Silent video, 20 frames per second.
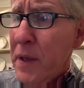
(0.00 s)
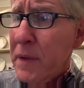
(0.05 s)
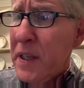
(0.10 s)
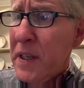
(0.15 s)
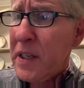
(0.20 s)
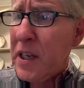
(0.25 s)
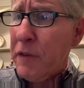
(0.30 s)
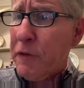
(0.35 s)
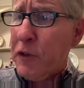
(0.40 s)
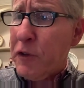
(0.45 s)
the
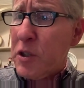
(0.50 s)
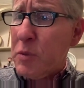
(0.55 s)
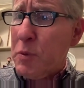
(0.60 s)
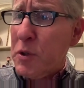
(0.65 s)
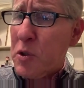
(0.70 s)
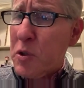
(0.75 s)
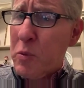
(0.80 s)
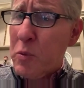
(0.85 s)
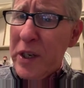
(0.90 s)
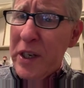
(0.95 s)
difference
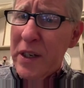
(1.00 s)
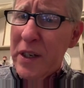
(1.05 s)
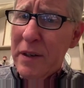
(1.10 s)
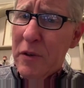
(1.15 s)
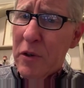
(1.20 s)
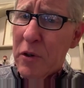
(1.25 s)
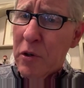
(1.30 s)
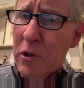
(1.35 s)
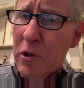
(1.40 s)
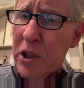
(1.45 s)

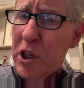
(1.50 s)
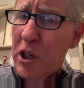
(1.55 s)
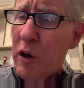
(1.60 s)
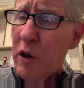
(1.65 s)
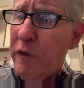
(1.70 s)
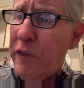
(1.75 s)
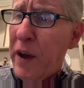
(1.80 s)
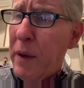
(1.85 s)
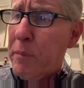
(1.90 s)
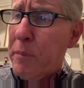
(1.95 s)
between early
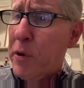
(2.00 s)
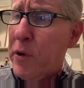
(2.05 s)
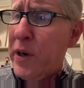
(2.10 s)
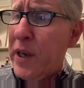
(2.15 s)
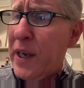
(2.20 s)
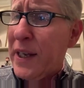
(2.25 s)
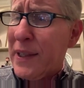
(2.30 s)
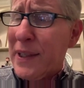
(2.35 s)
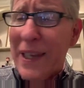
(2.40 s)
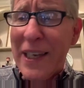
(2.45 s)
November
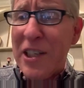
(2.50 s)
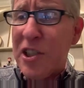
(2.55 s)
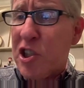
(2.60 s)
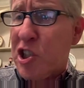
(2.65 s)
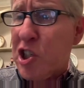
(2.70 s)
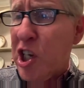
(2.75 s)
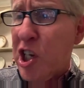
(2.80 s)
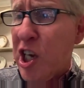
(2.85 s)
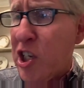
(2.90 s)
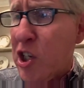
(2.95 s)
and late
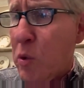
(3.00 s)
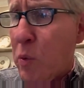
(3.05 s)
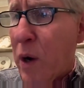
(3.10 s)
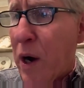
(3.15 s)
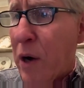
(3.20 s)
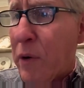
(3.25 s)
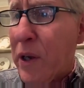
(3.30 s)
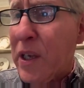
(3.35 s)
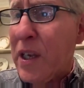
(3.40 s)
January.